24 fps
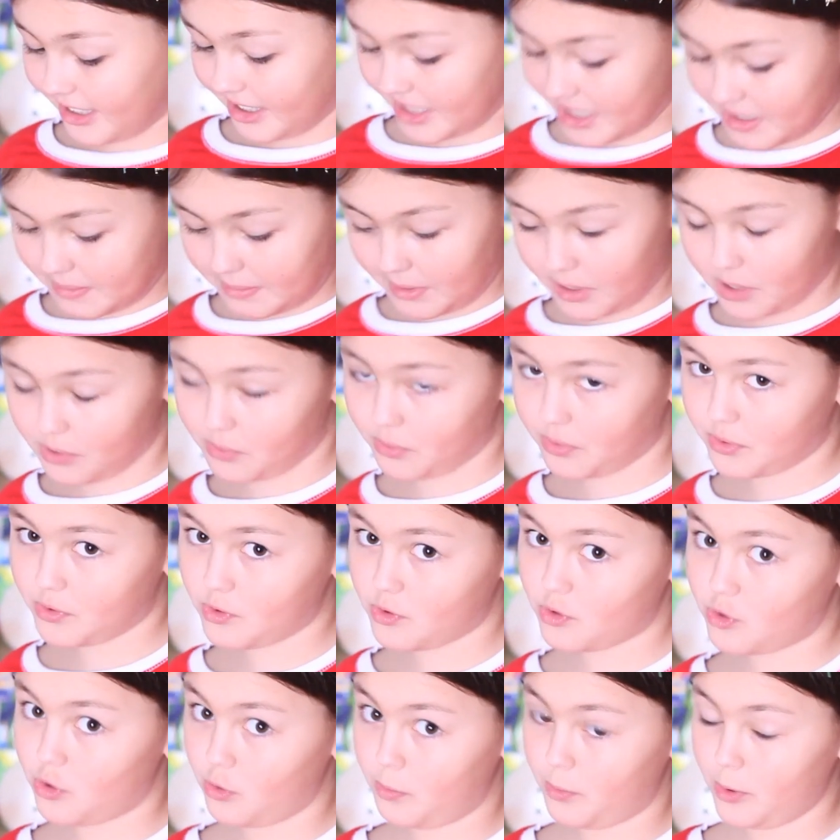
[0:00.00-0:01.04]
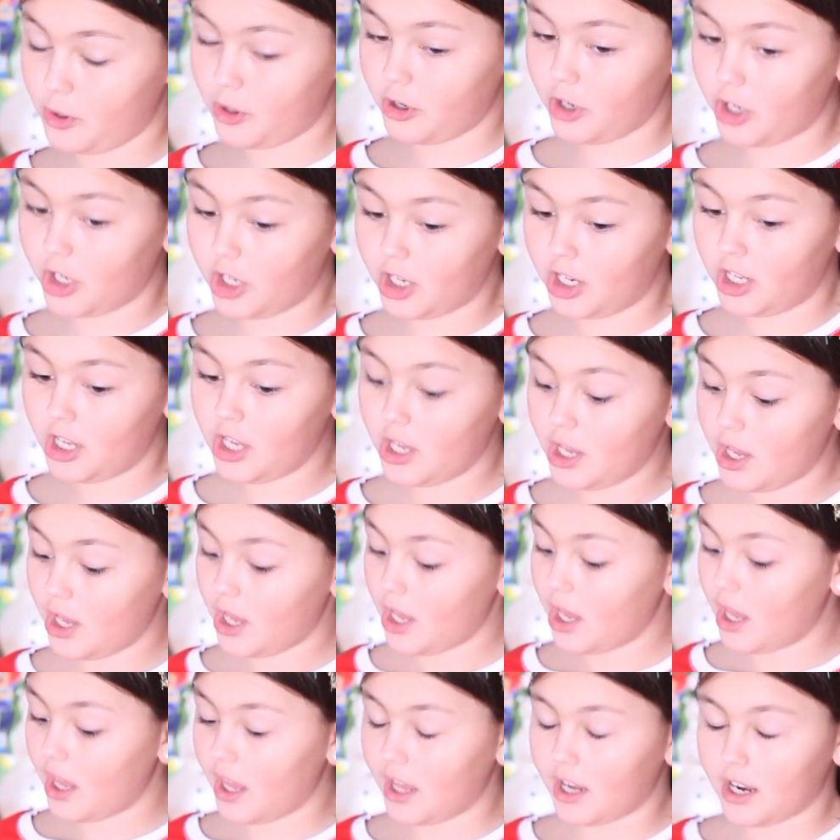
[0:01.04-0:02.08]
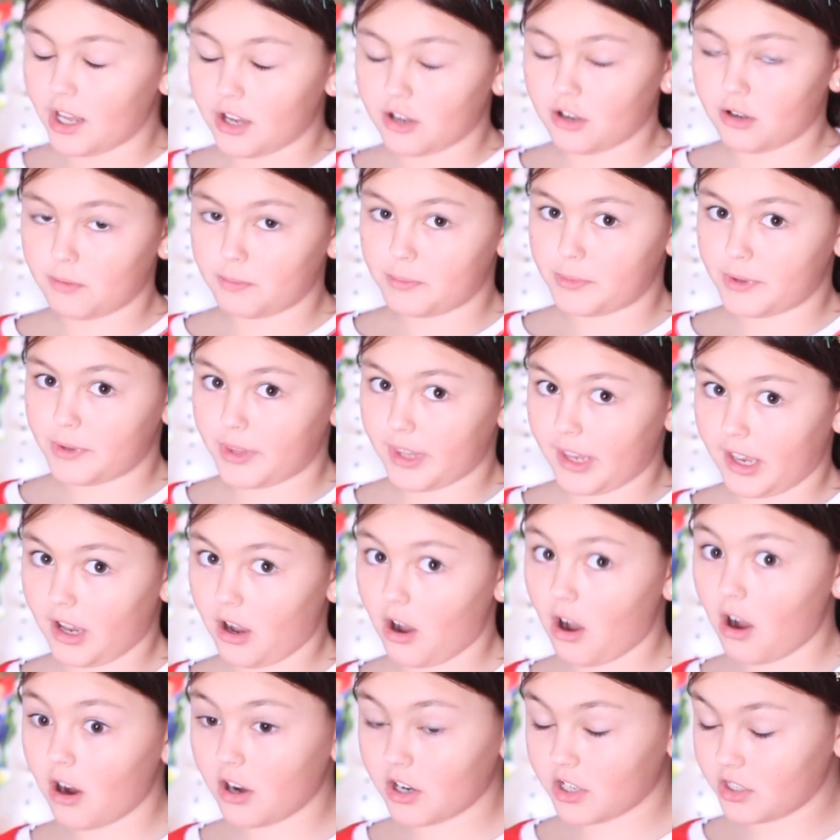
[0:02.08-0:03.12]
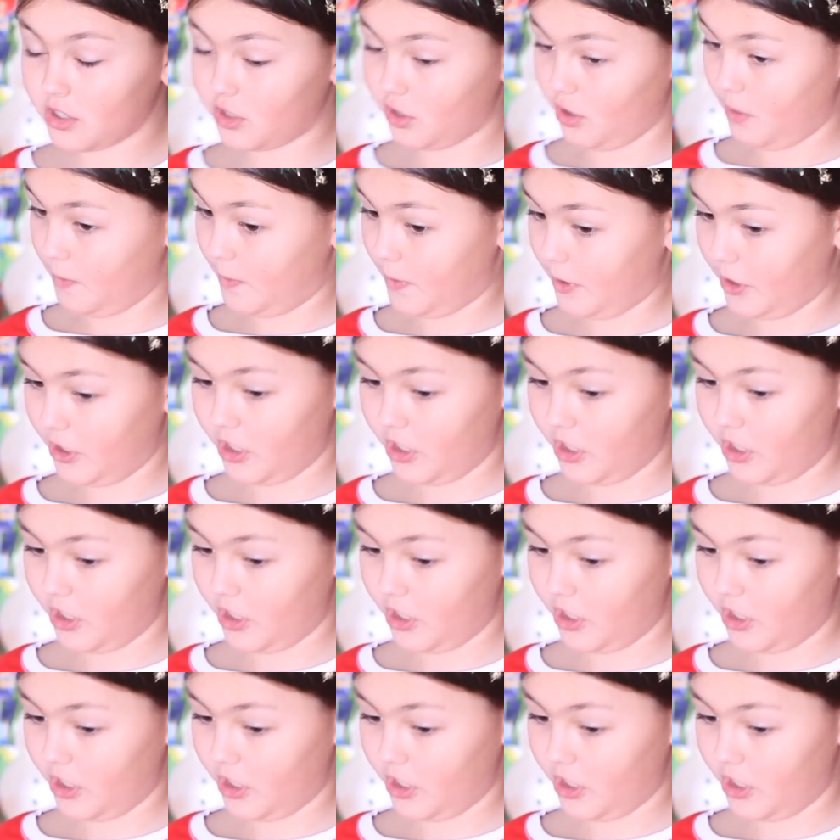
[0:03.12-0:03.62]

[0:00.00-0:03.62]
They smell super good, and I hope they are super